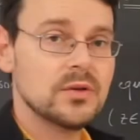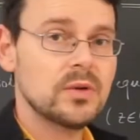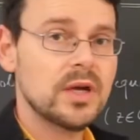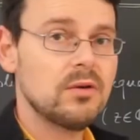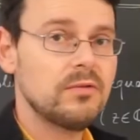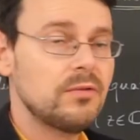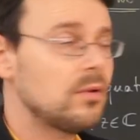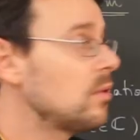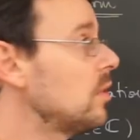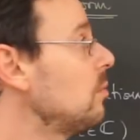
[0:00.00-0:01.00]
now
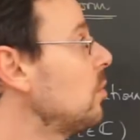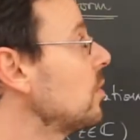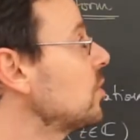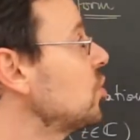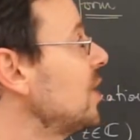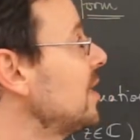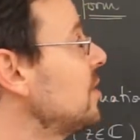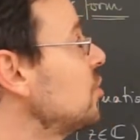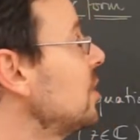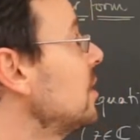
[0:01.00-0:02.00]
for a more
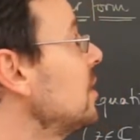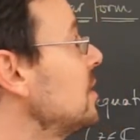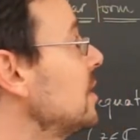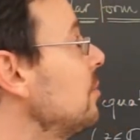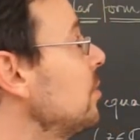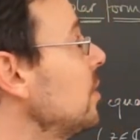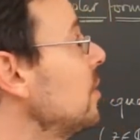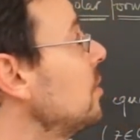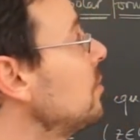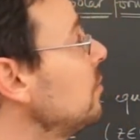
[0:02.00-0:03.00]
challenging
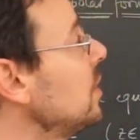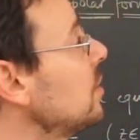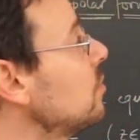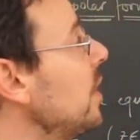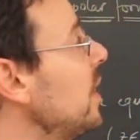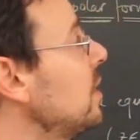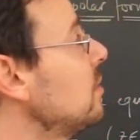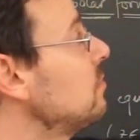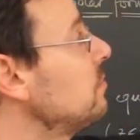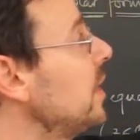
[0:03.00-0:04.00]
example, we are trying
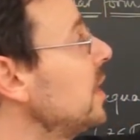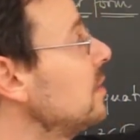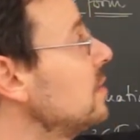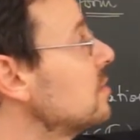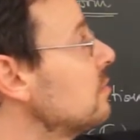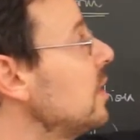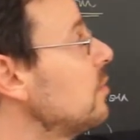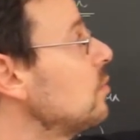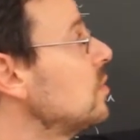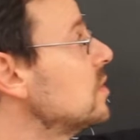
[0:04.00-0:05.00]
to find the square
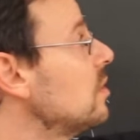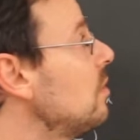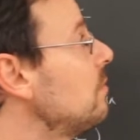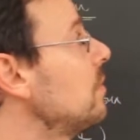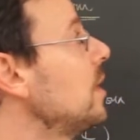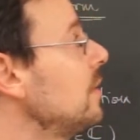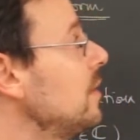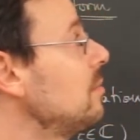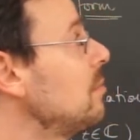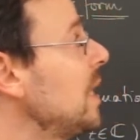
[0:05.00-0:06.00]
roots of
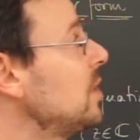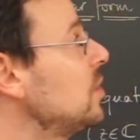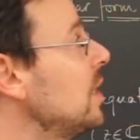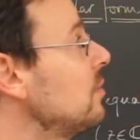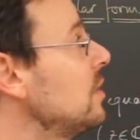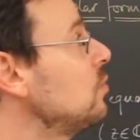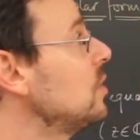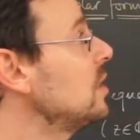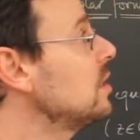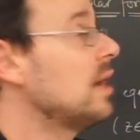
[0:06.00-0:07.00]
the imaginary
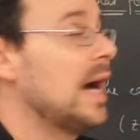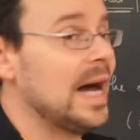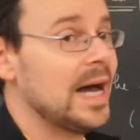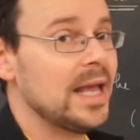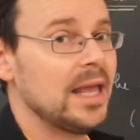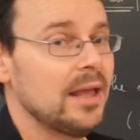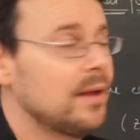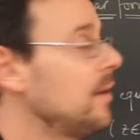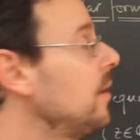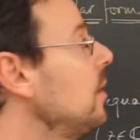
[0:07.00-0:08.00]
unit I.
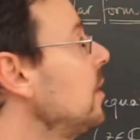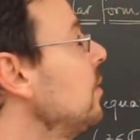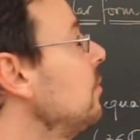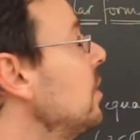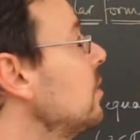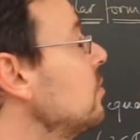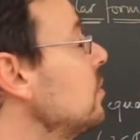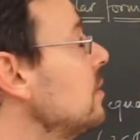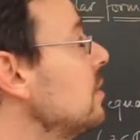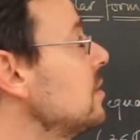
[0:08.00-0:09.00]
We are
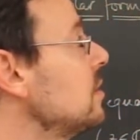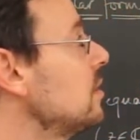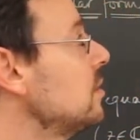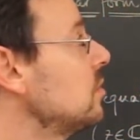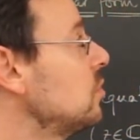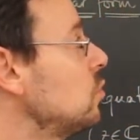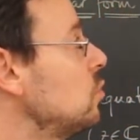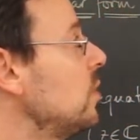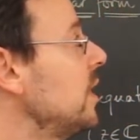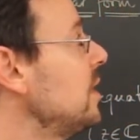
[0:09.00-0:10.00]
doing this in two
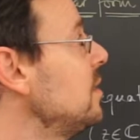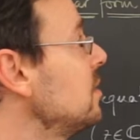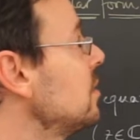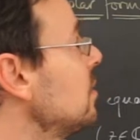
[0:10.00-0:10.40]
ways.